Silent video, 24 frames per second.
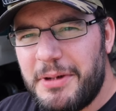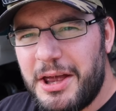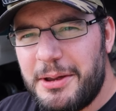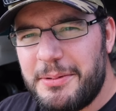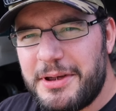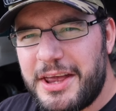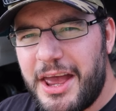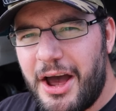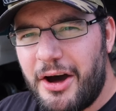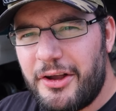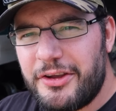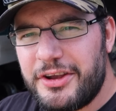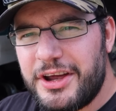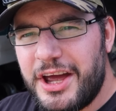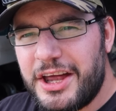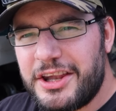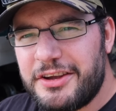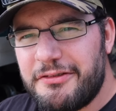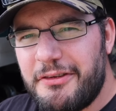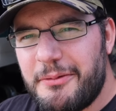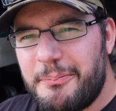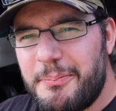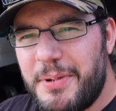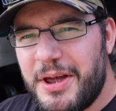maybe get on the
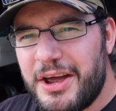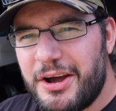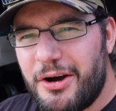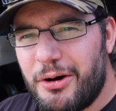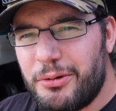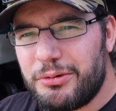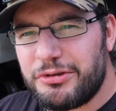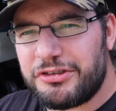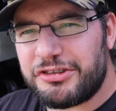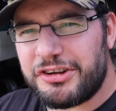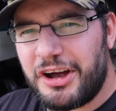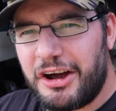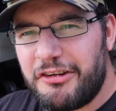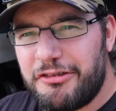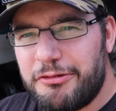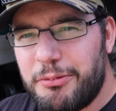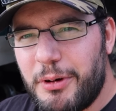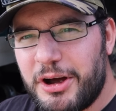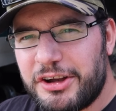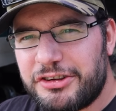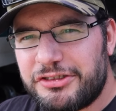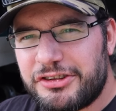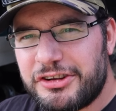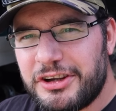end of a big old
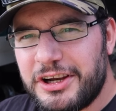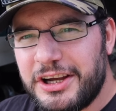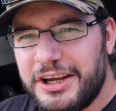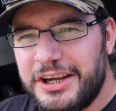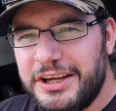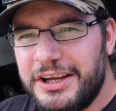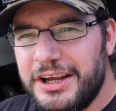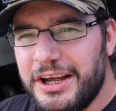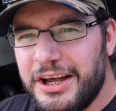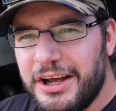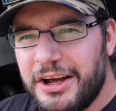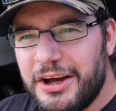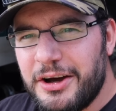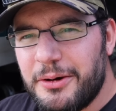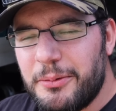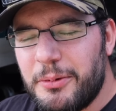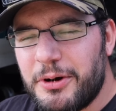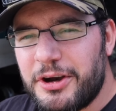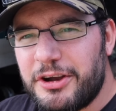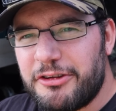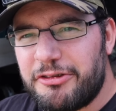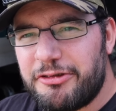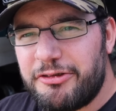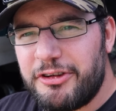southwesterly
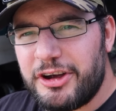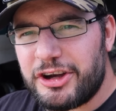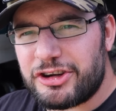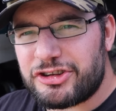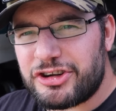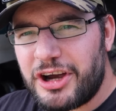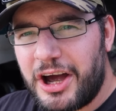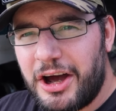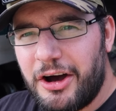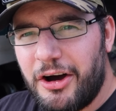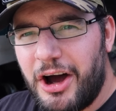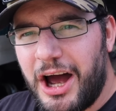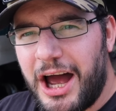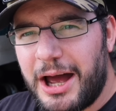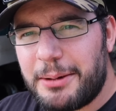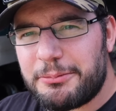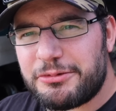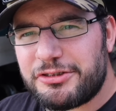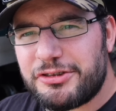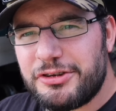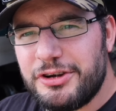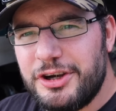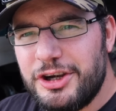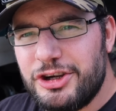where the fish
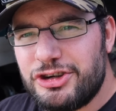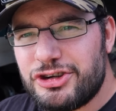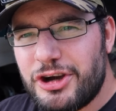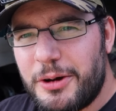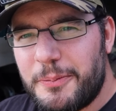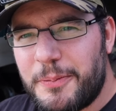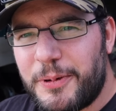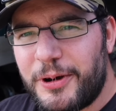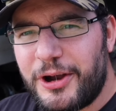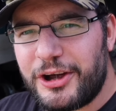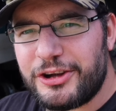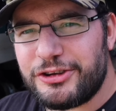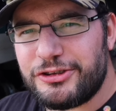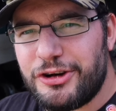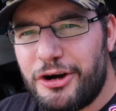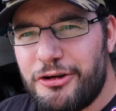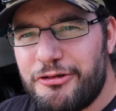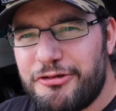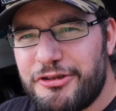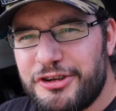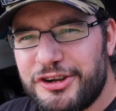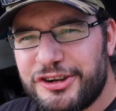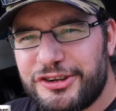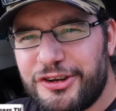absolutely jumping like
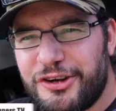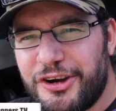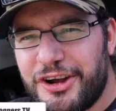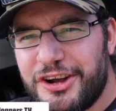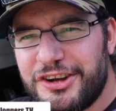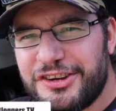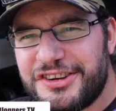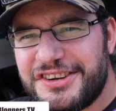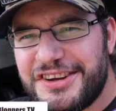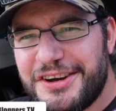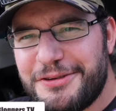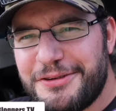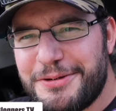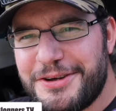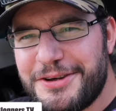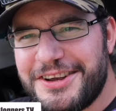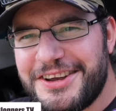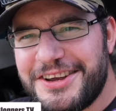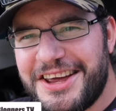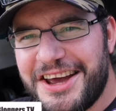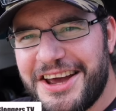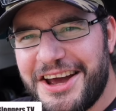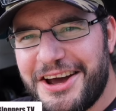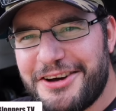dolphins on it and see if we
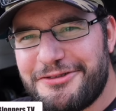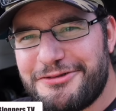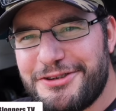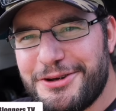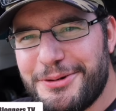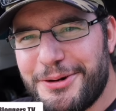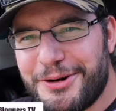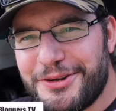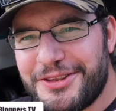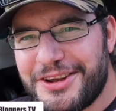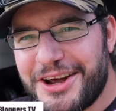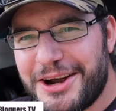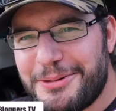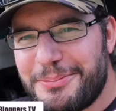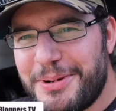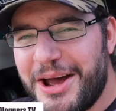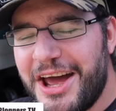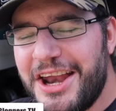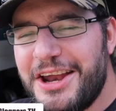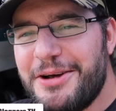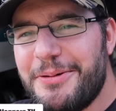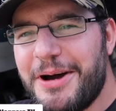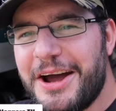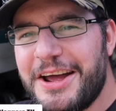can get a few on there. But
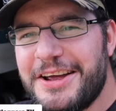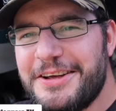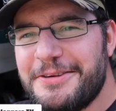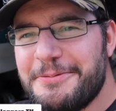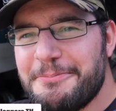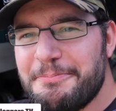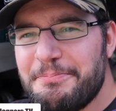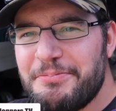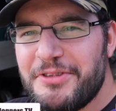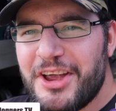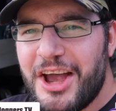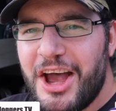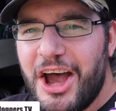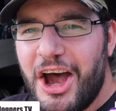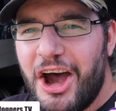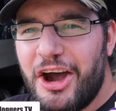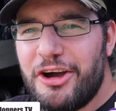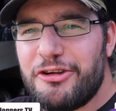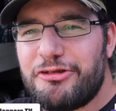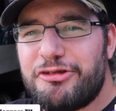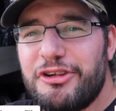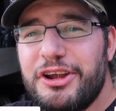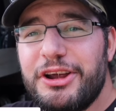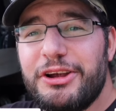anyway,
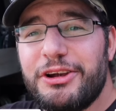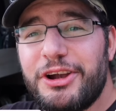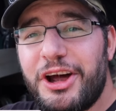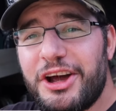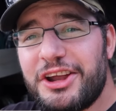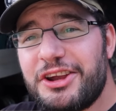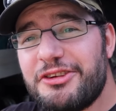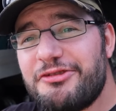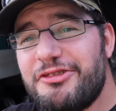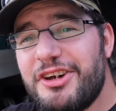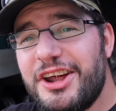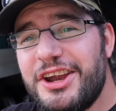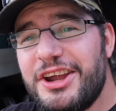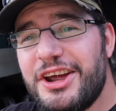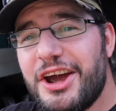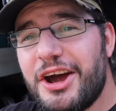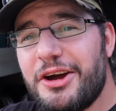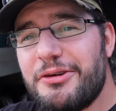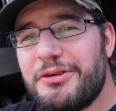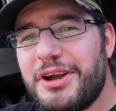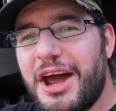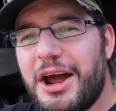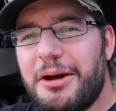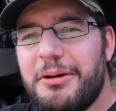hopefully you liked the
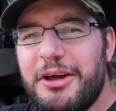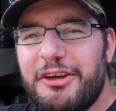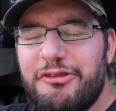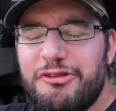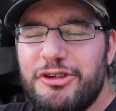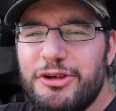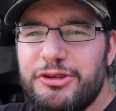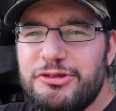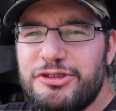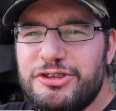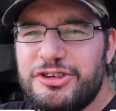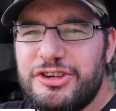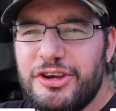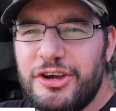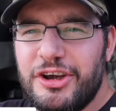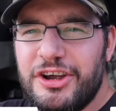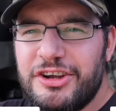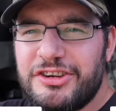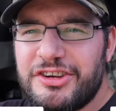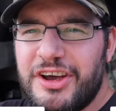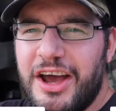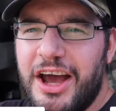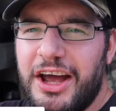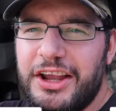video. Now, if you
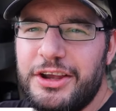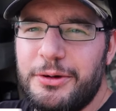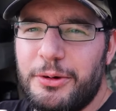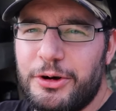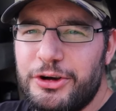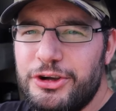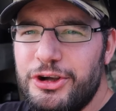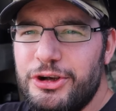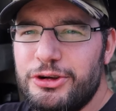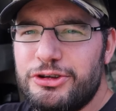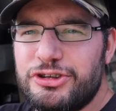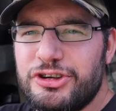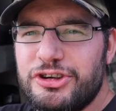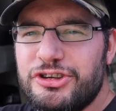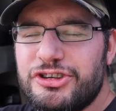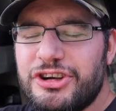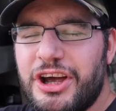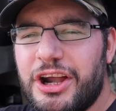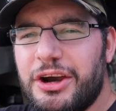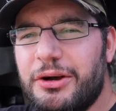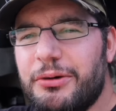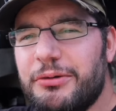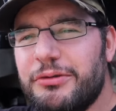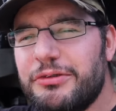did and you are new to the
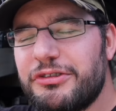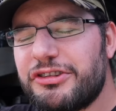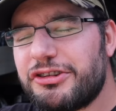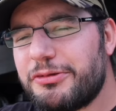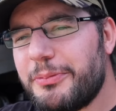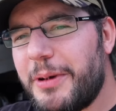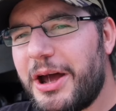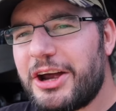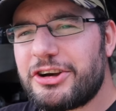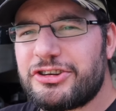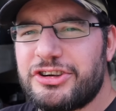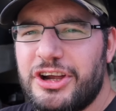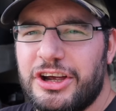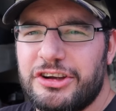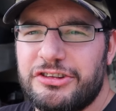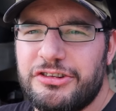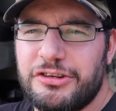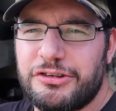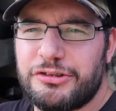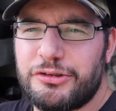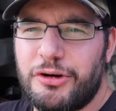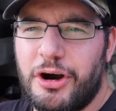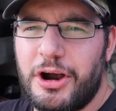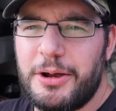channel, smash that
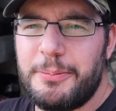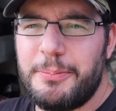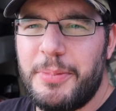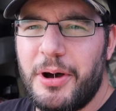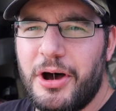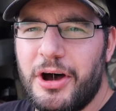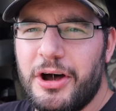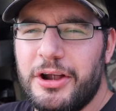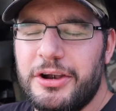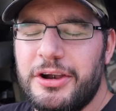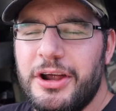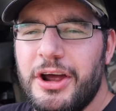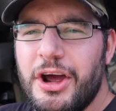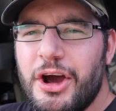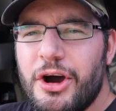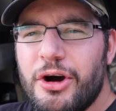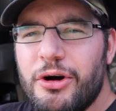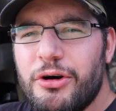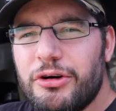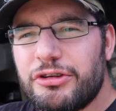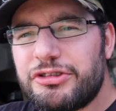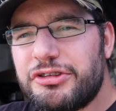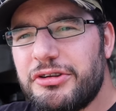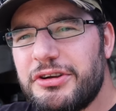subscribe button.
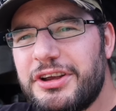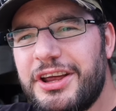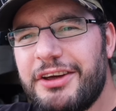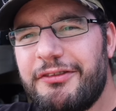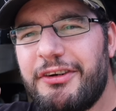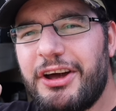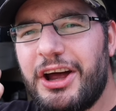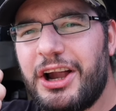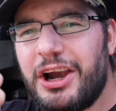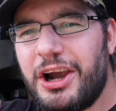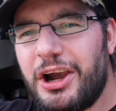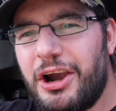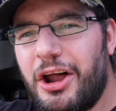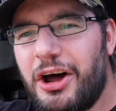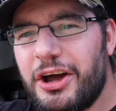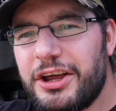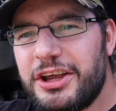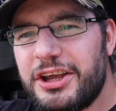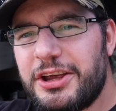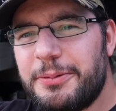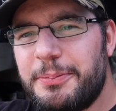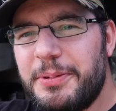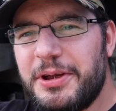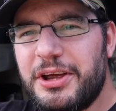Also give it a
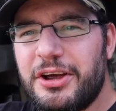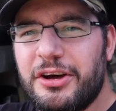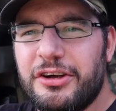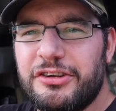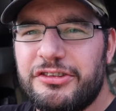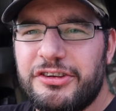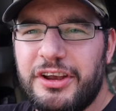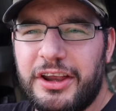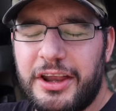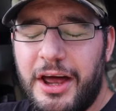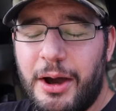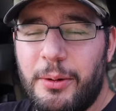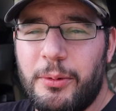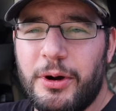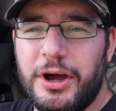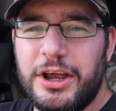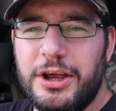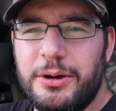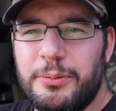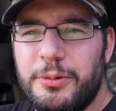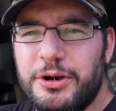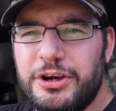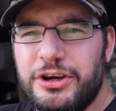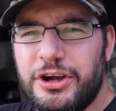like because that
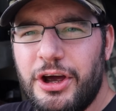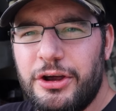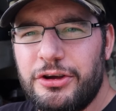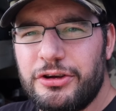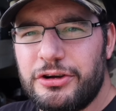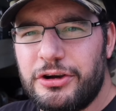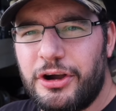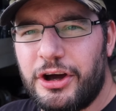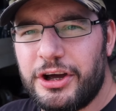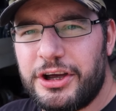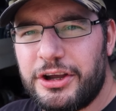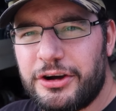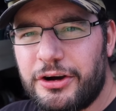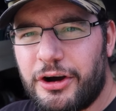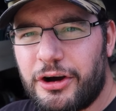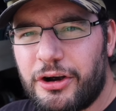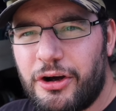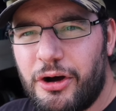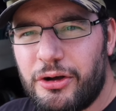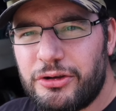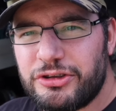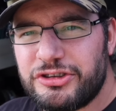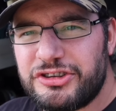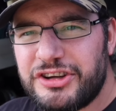way we know you're liking our
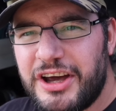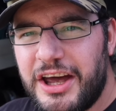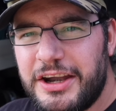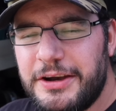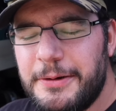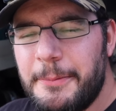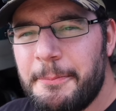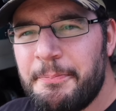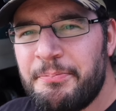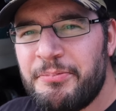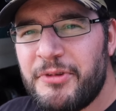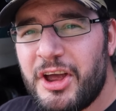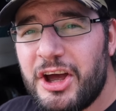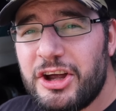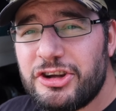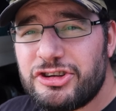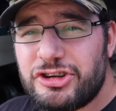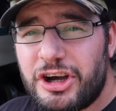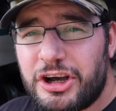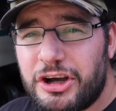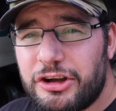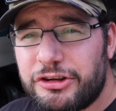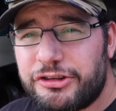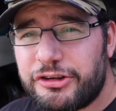content.
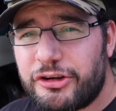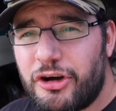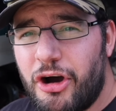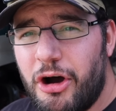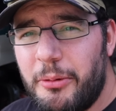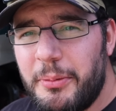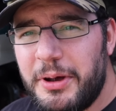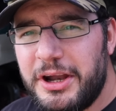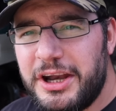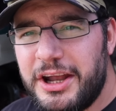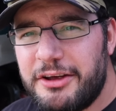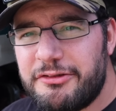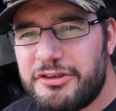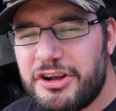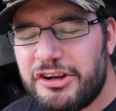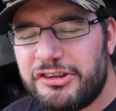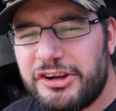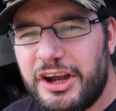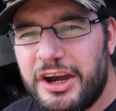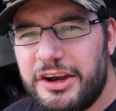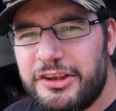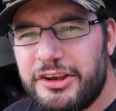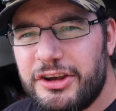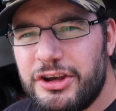Chuck us a comment if
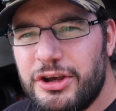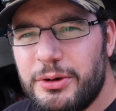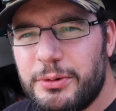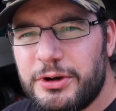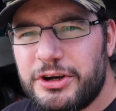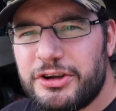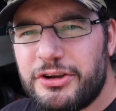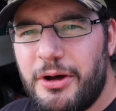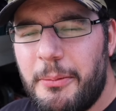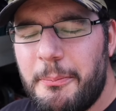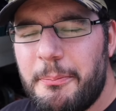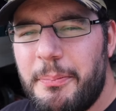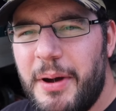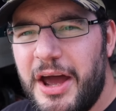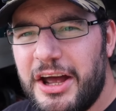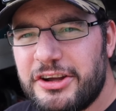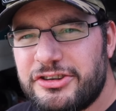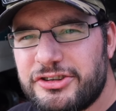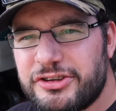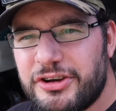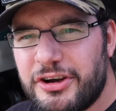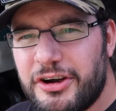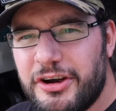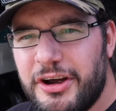there's anything you would have done
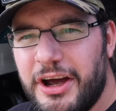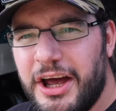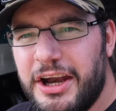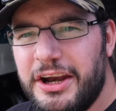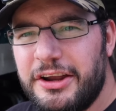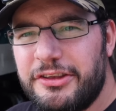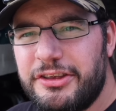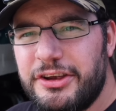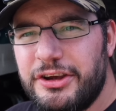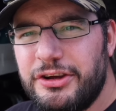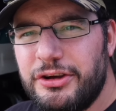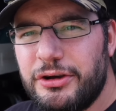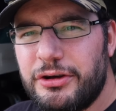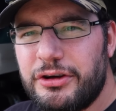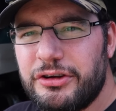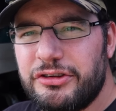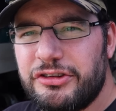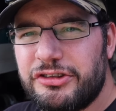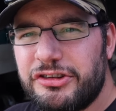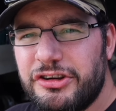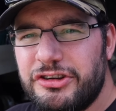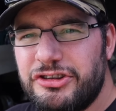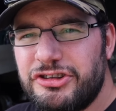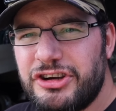better, anything you can
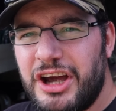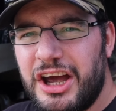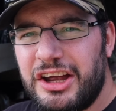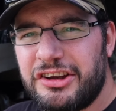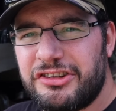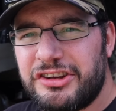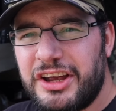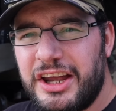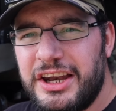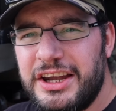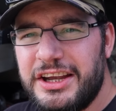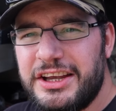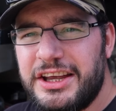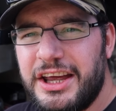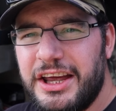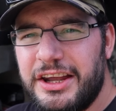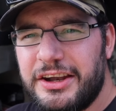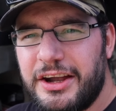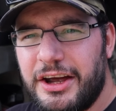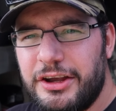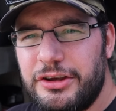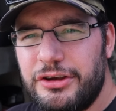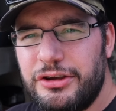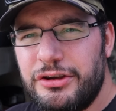suggest, any
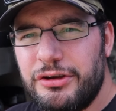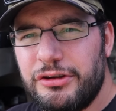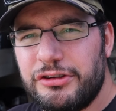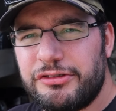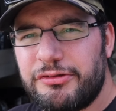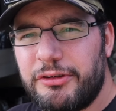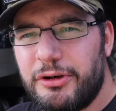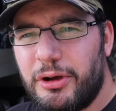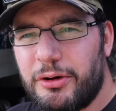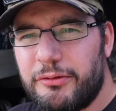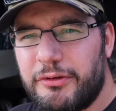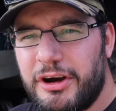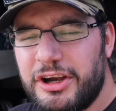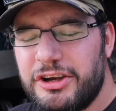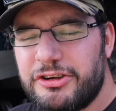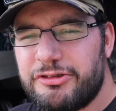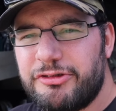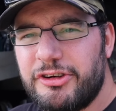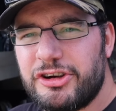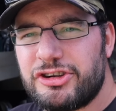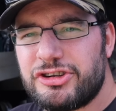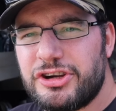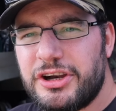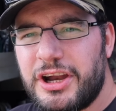kit that you use for long range
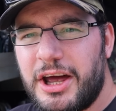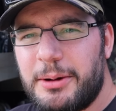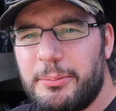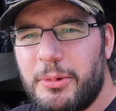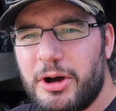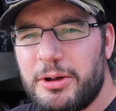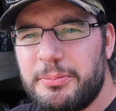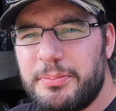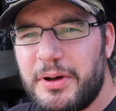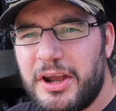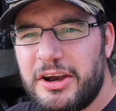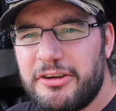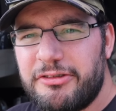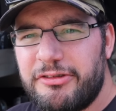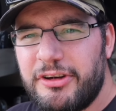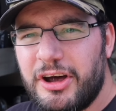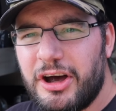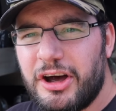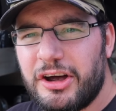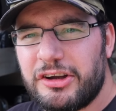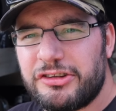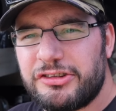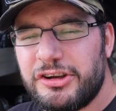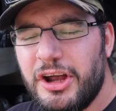fishing that might benefit
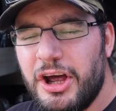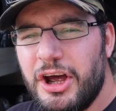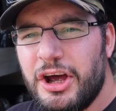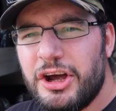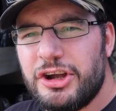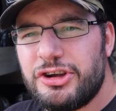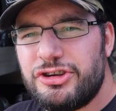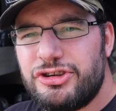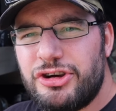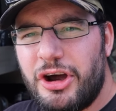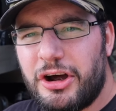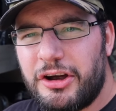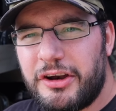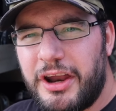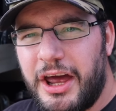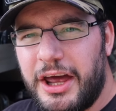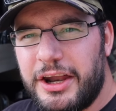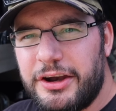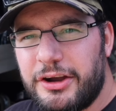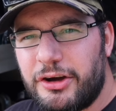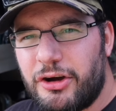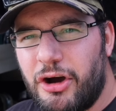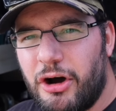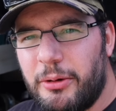us. Chuck that
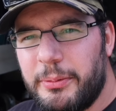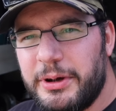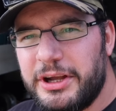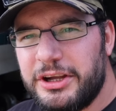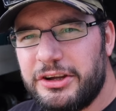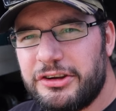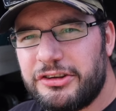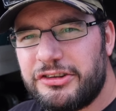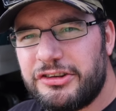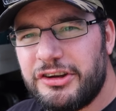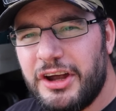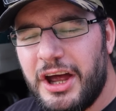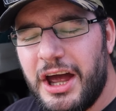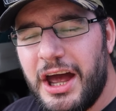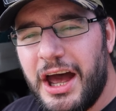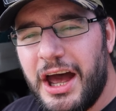in the comments.